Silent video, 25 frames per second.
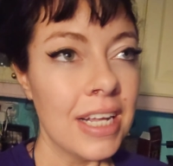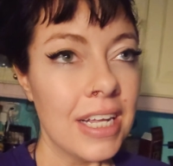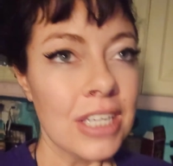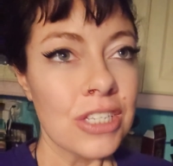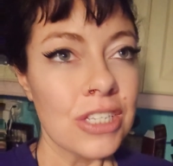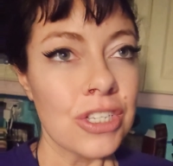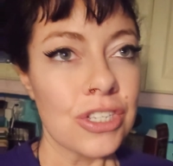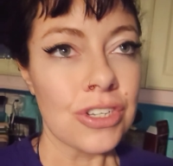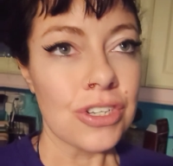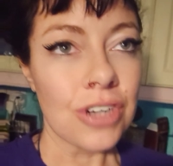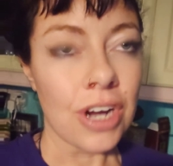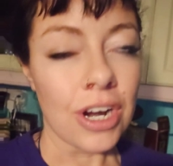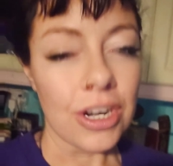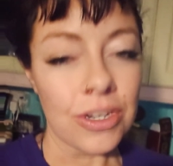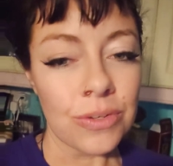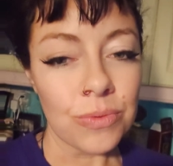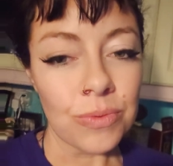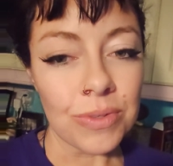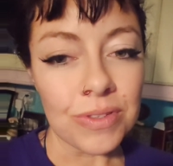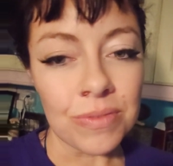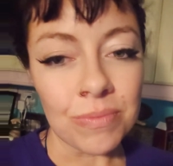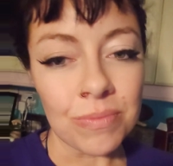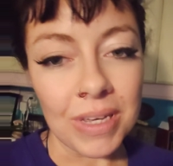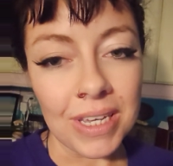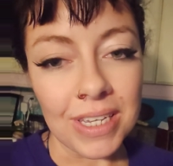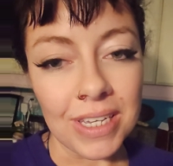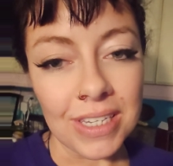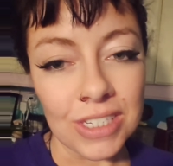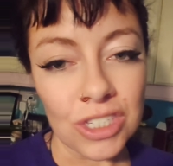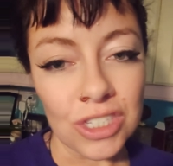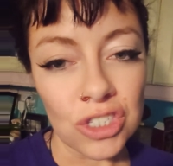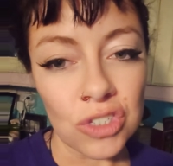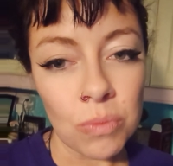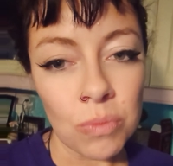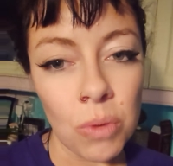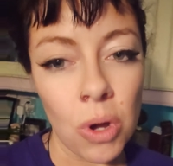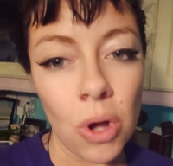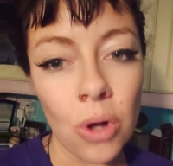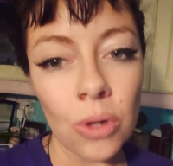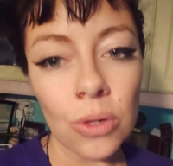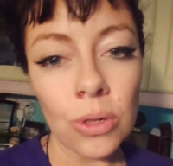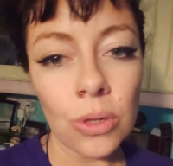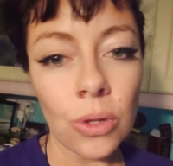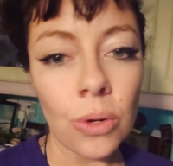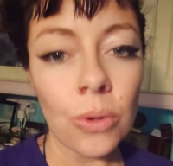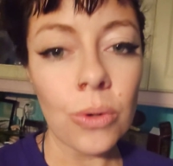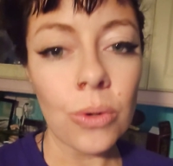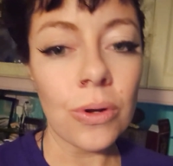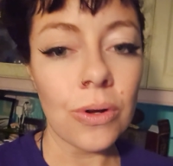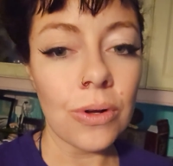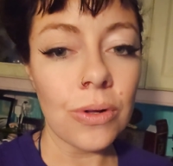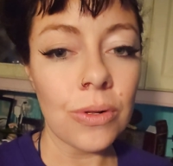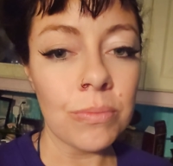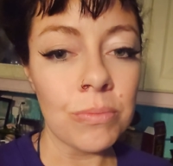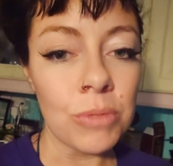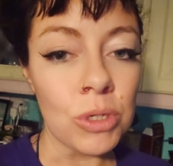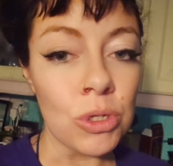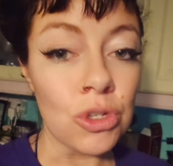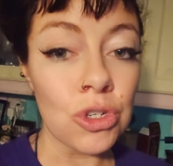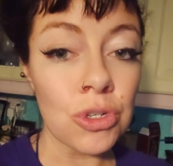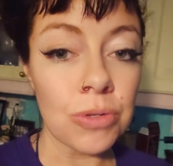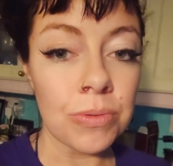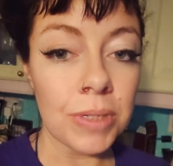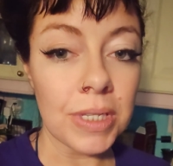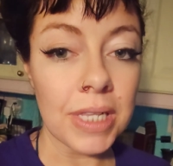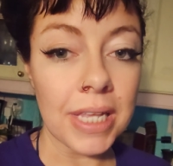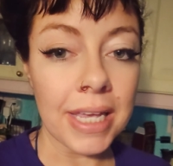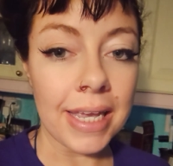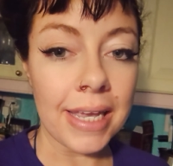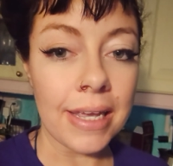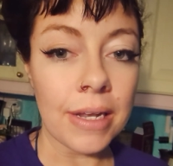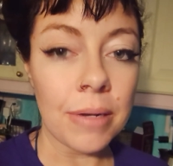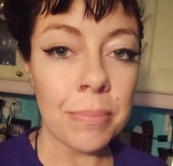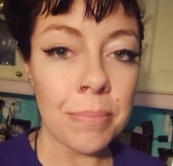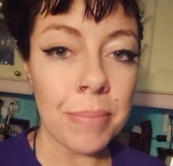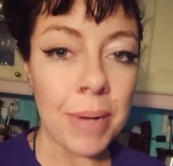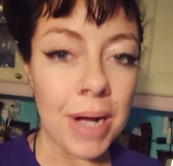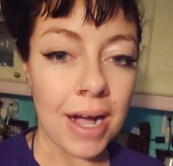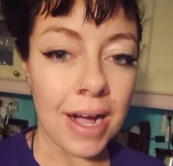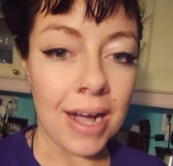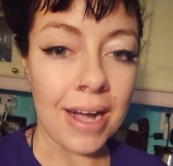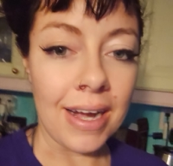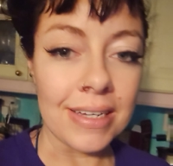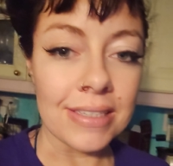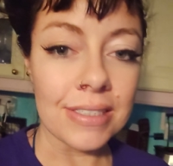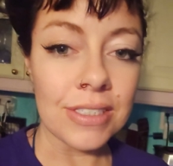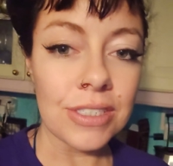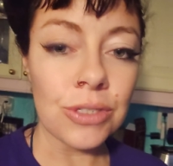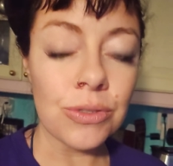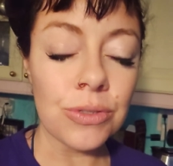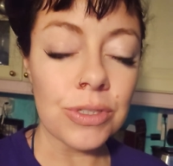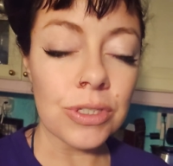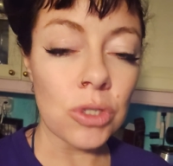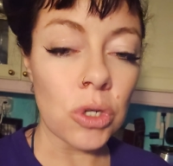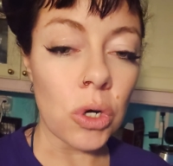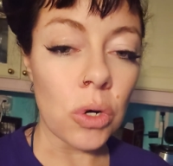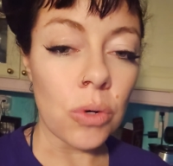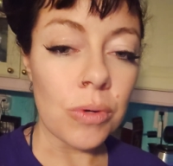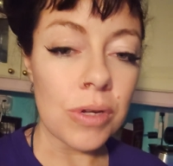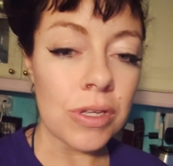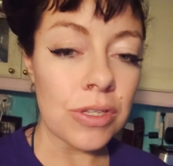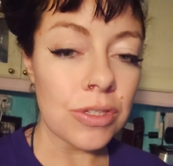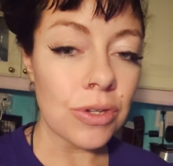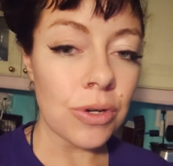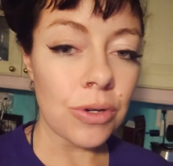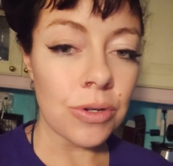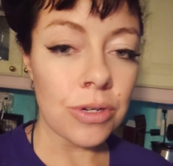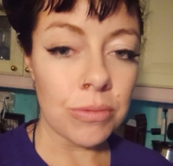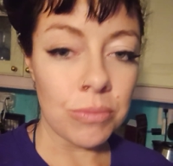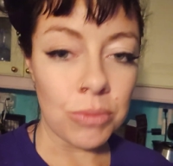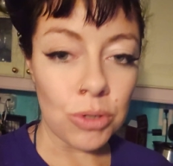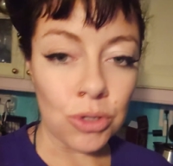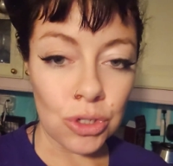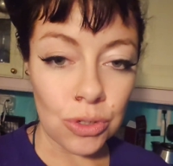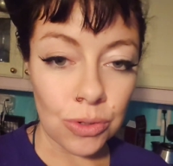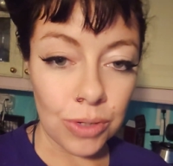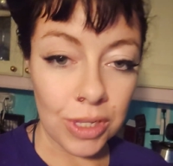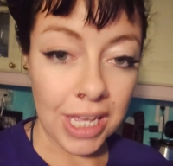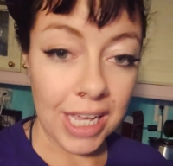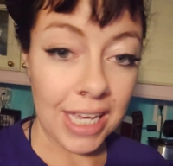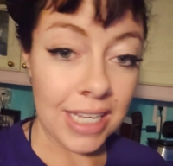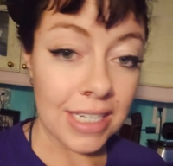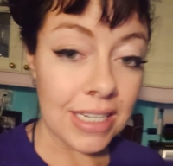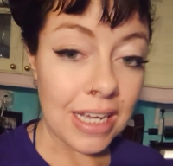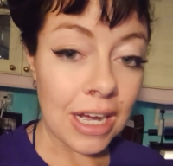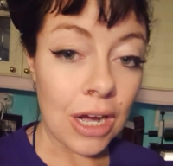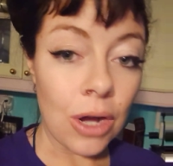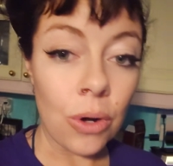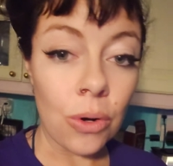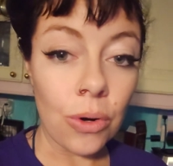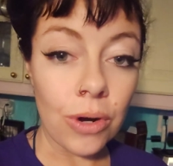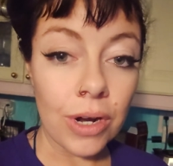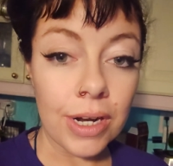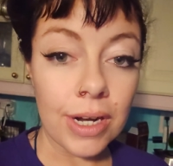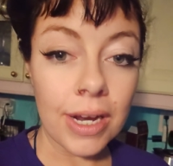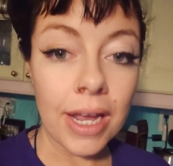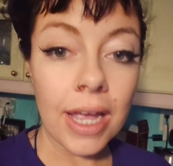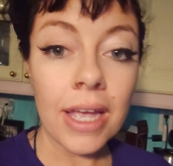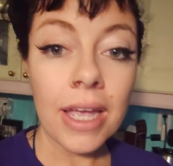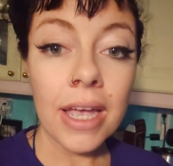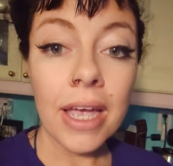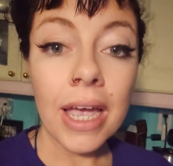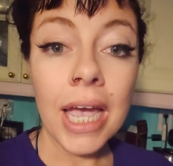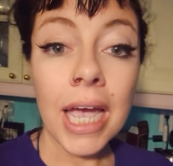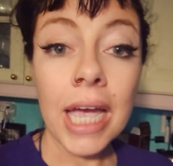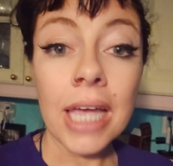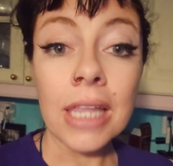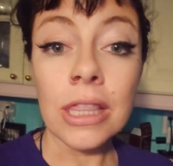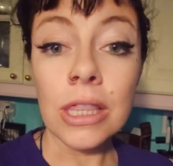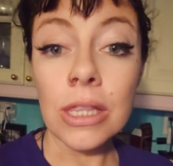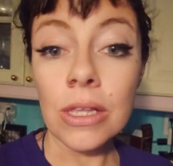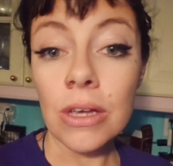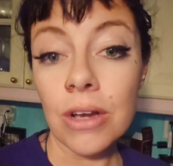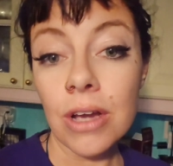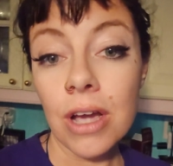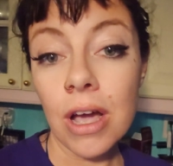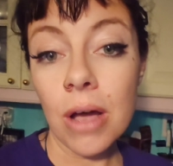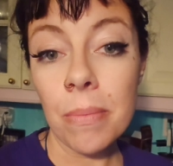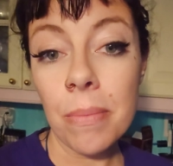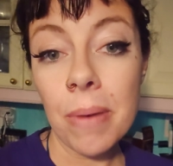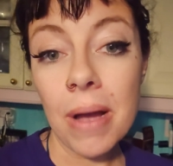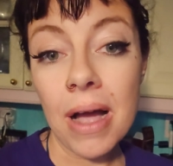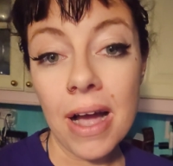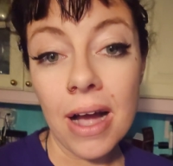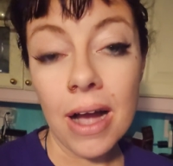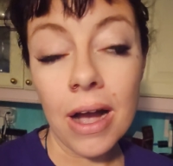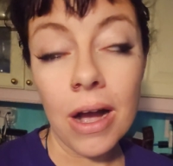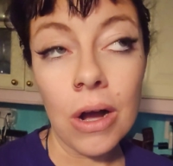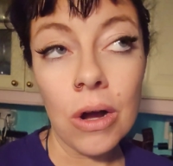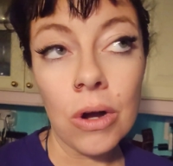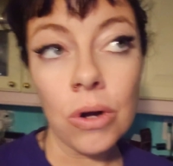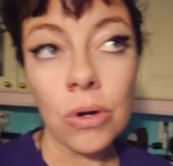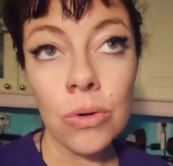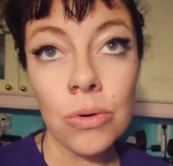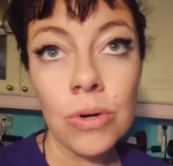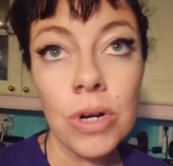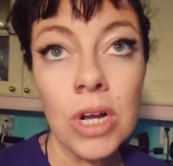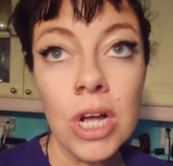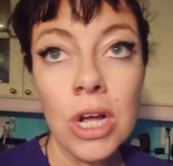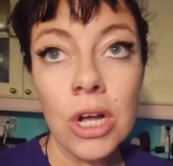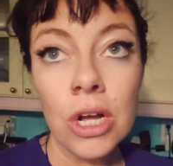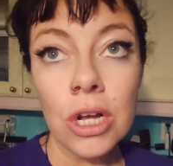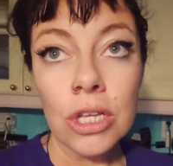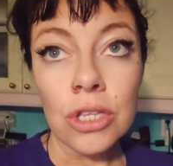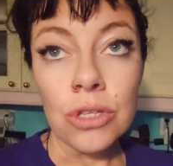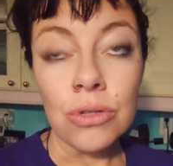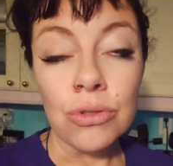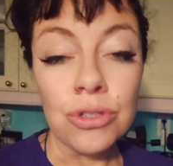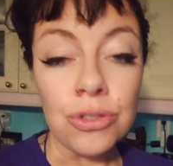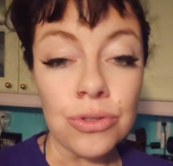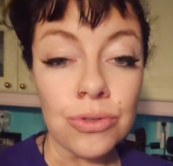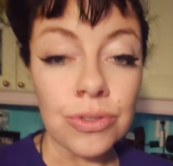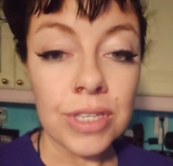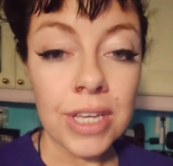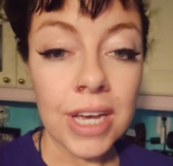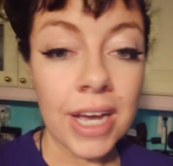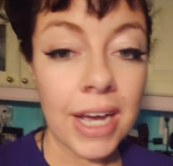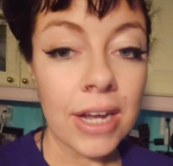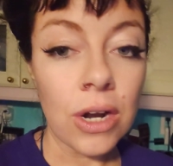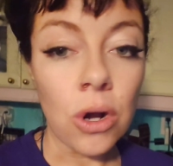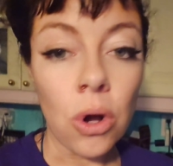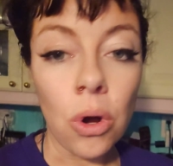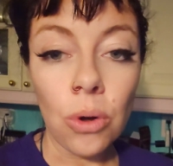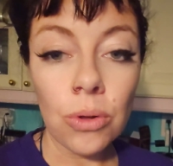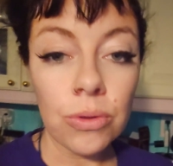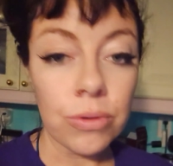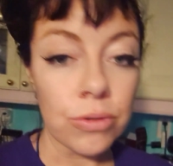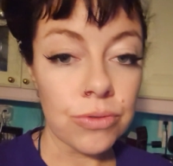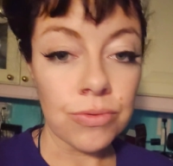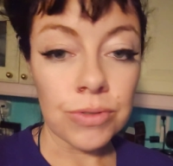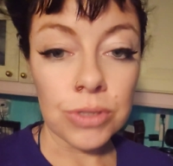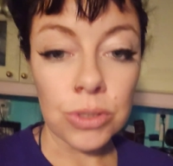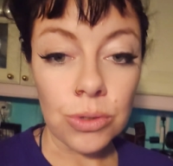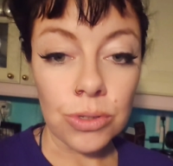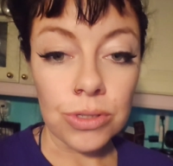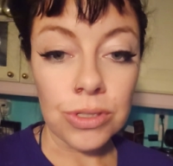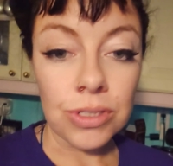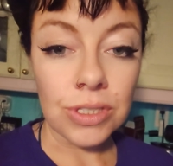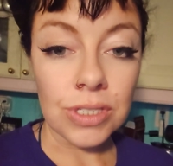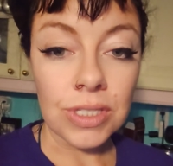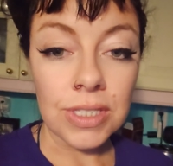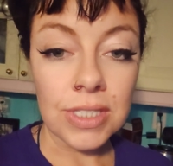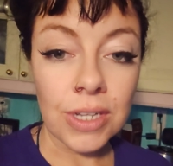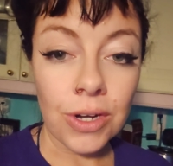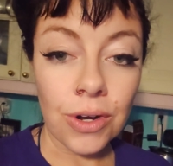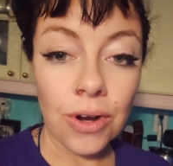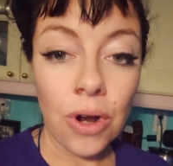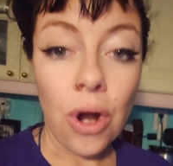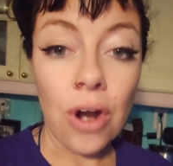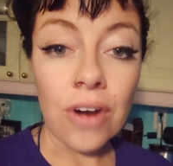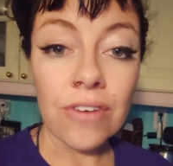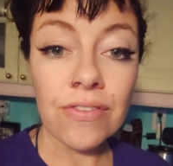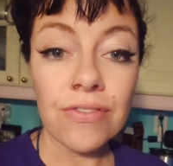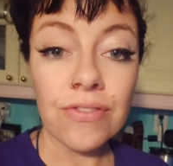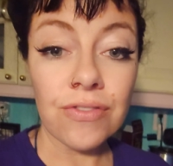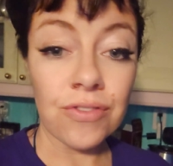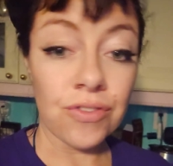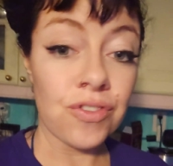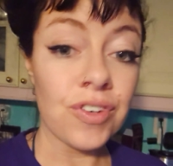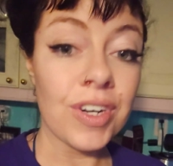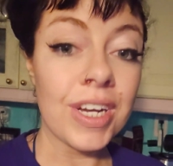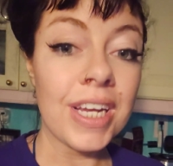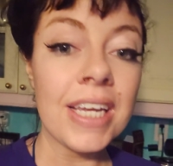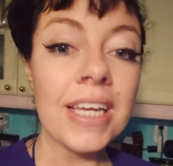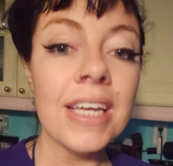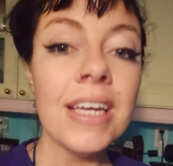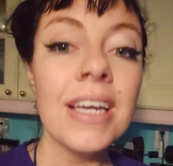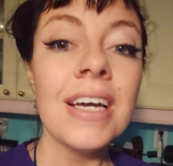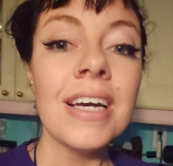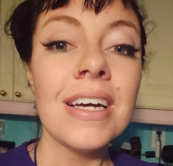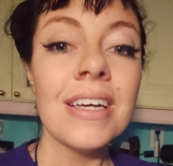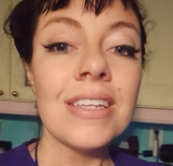Start with making small local mutual aid pods. You can always go to mutualaid.org and look up how you do that. All those resources there are free.